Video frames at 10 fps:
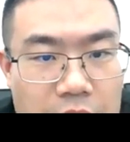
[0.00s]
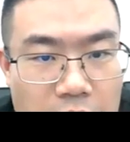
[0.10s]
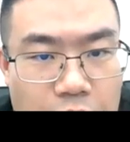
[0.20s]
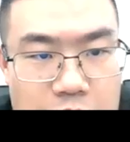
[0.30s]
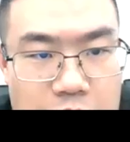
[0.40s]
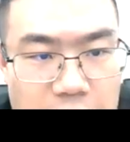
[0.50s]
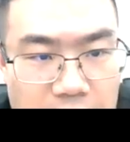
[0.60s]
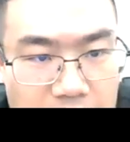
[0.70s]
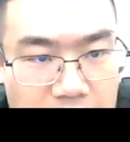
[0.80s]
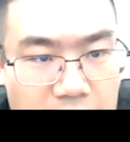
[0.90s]

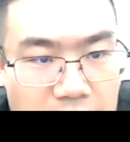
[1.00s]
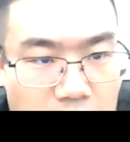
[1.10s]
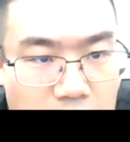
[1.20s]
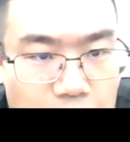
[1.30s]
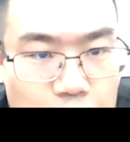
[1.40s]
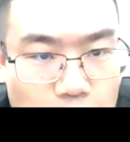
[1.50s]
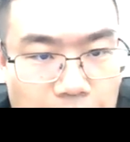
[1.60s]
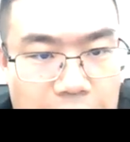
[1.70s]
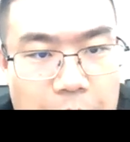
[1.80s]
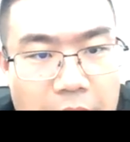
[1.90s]
differentially
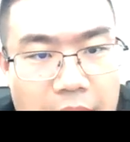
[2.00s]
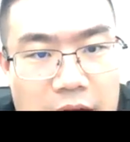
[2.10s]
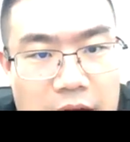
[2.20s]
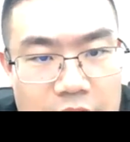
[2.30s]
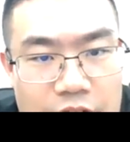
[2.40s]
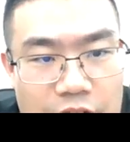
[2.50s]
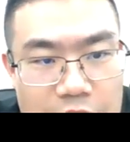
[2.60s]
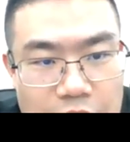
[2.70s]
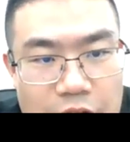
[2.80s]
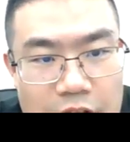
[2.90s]
absorbed by Earth's
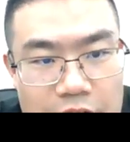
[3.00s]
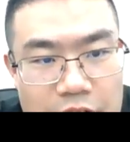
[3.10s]
surface,